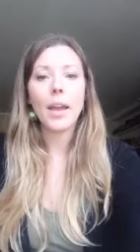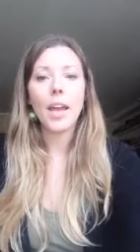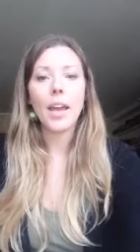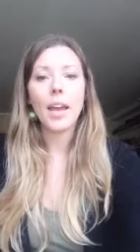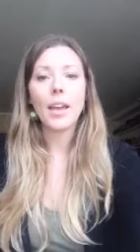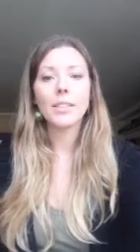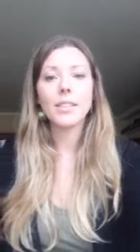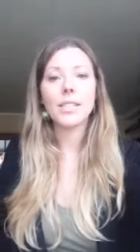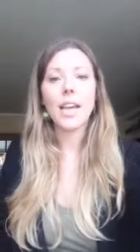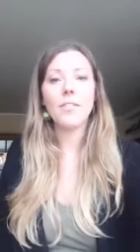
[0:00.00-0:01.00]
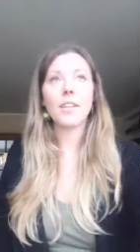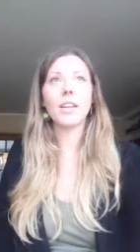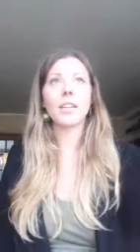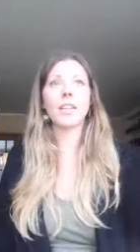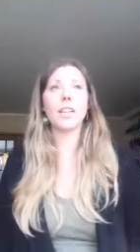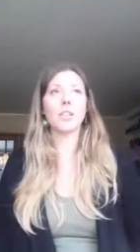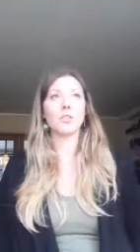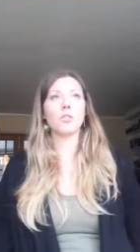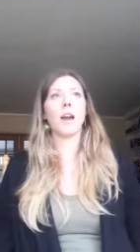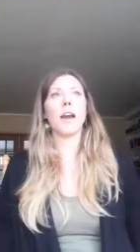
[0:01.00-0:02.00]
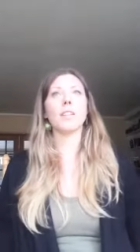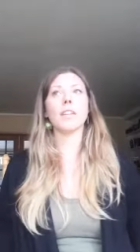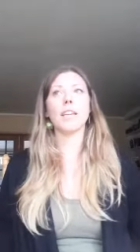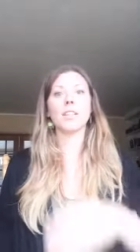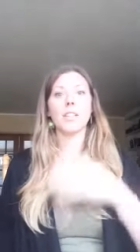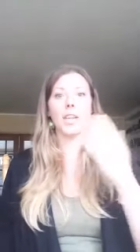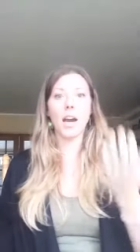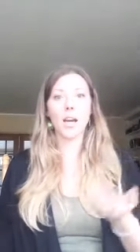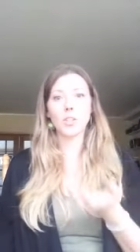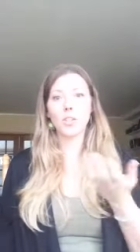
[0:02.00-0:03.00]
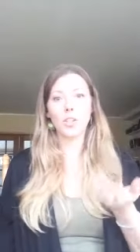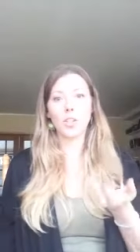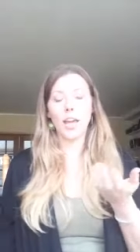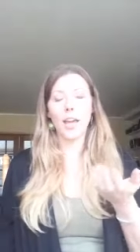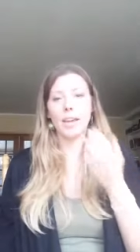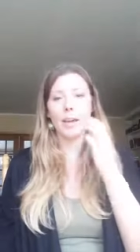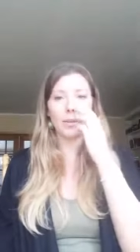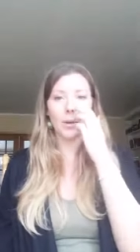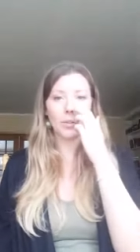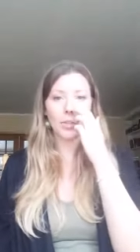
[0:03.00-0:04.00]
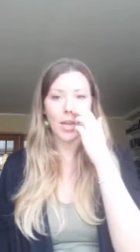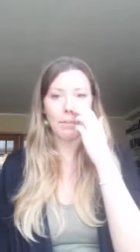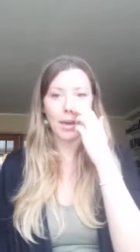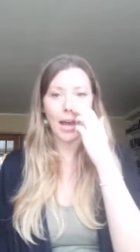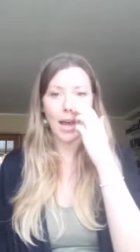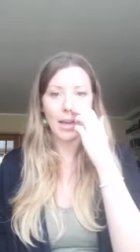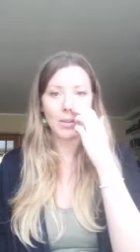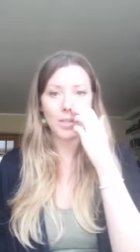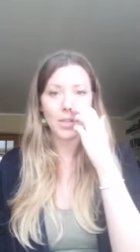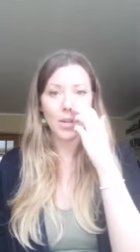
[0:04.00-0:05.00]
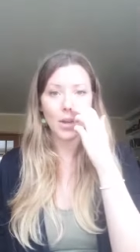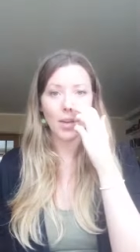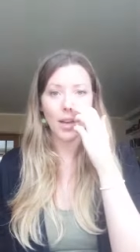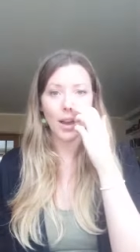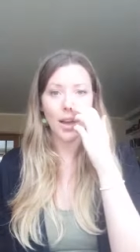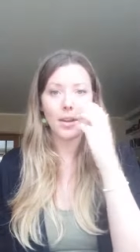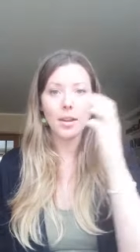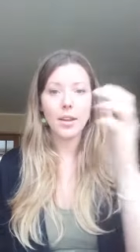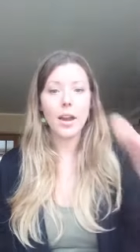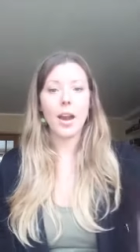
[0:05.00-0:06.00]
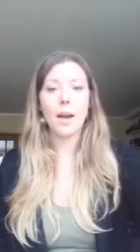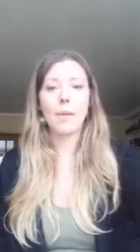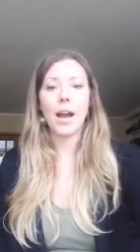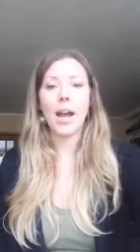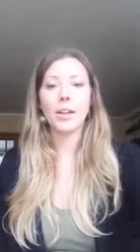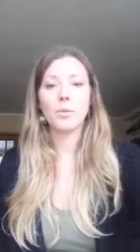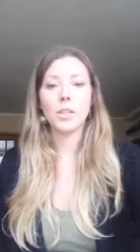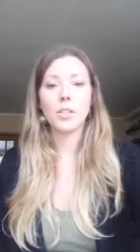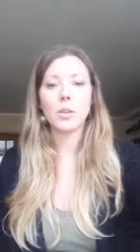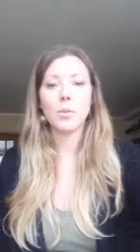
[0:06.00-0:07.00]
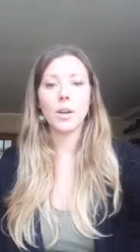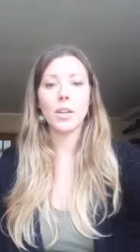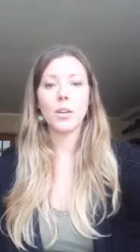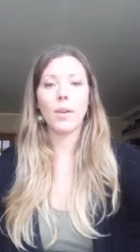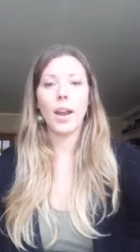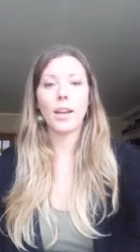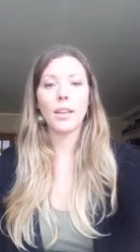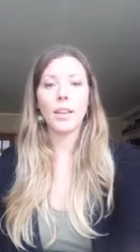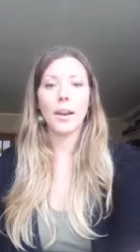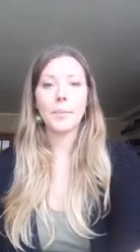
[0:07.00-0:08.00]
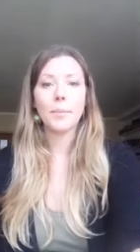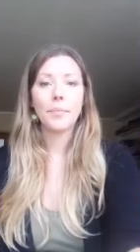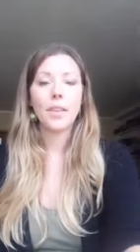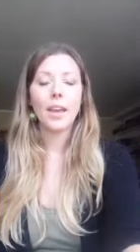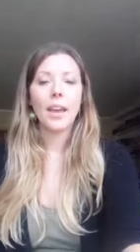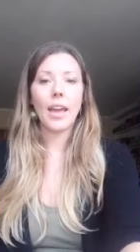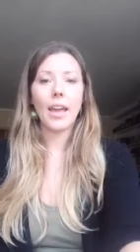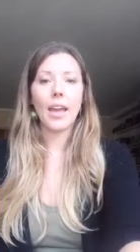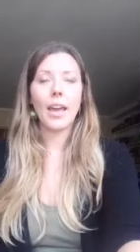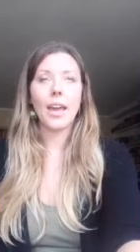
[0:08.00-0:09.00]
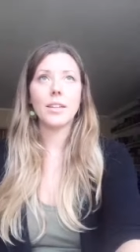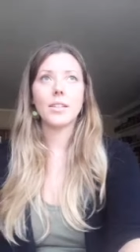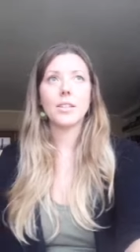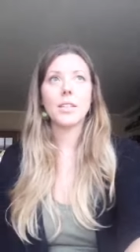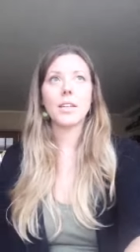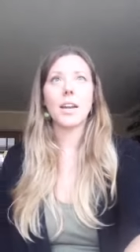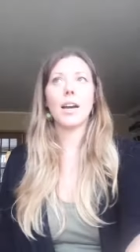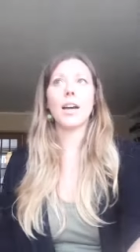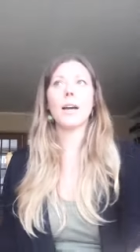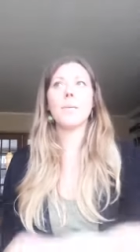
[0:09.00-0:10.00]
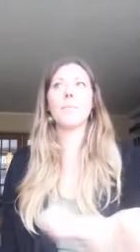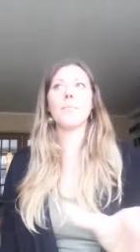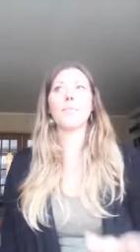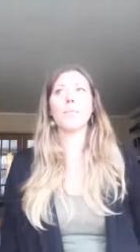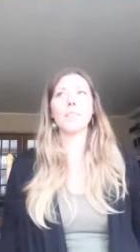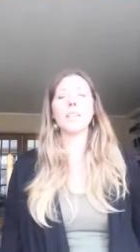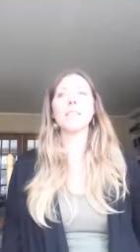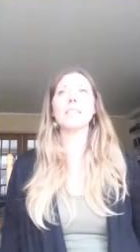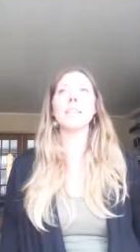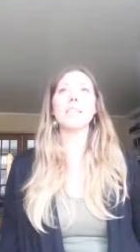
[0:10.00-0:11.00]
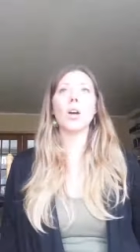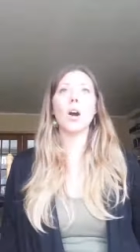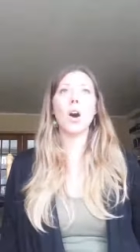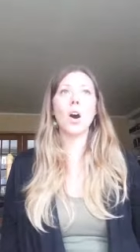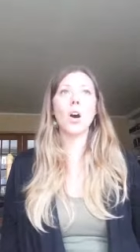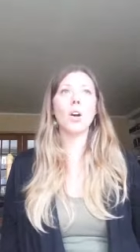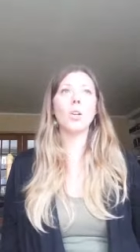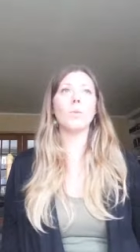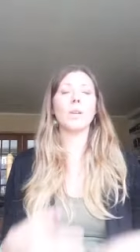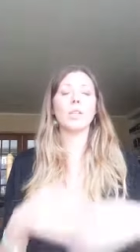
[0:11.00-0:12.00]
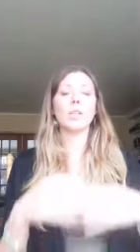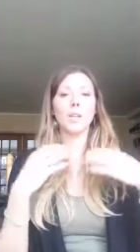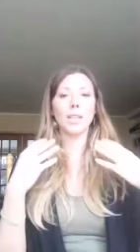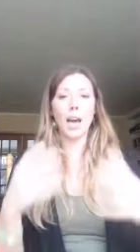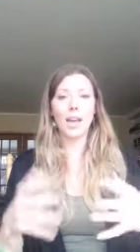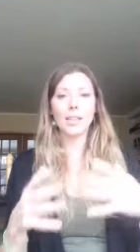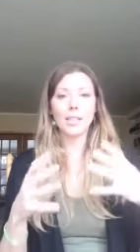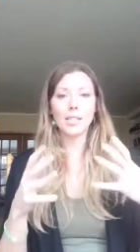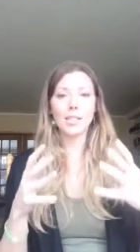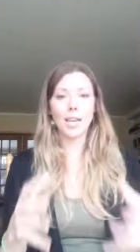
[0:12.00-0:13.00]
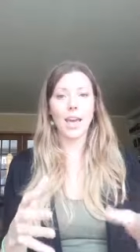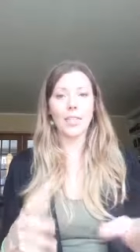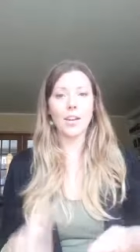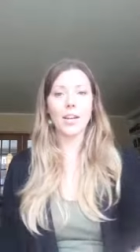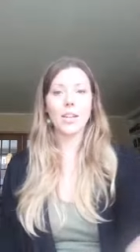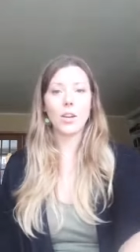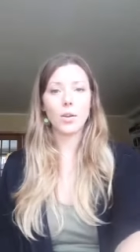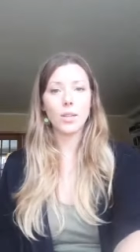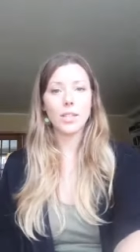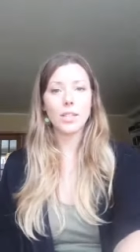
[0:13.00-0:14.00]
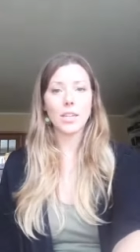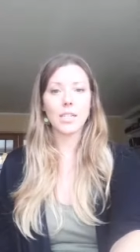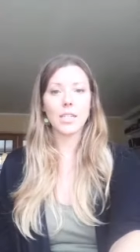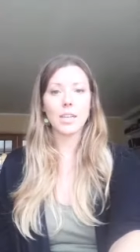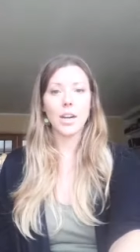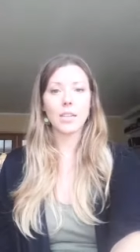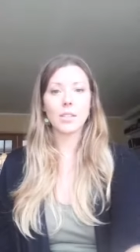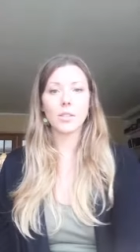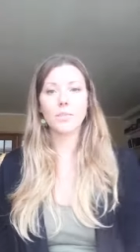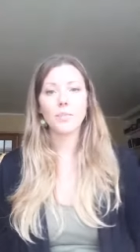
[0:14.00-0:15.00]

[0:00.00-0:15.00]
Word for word: and definitely try to get to the underlying emotion behind what's going on, uh, behind what what you're writing there, and. Um, this is all, we do a lot of this together in the Holistic Detox,